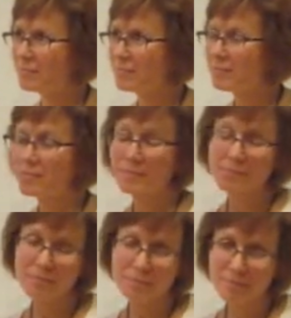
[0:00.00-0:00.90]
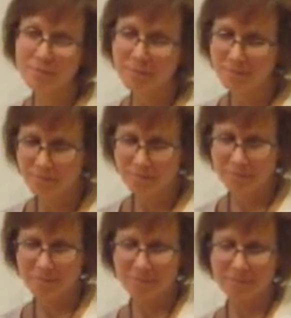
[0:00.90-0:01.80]

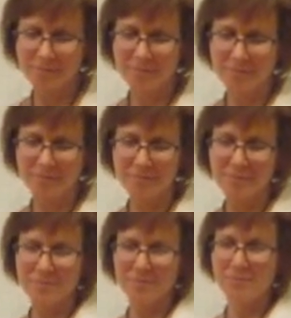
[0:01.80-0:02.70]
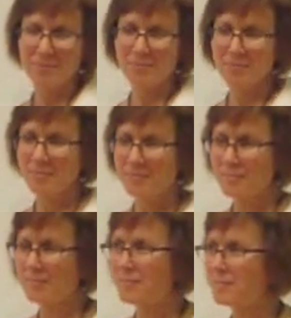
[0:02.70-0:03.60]

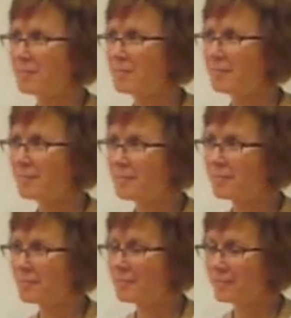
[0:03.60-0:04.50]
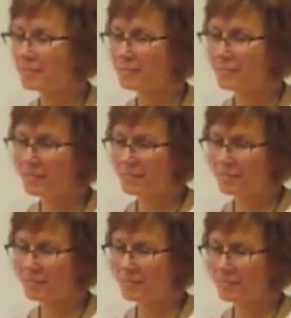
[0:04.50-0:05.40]

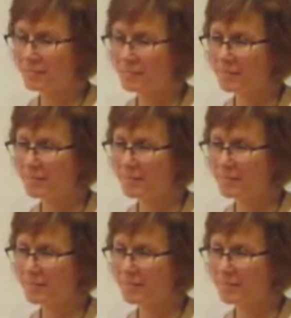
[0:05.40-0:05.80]
(silent)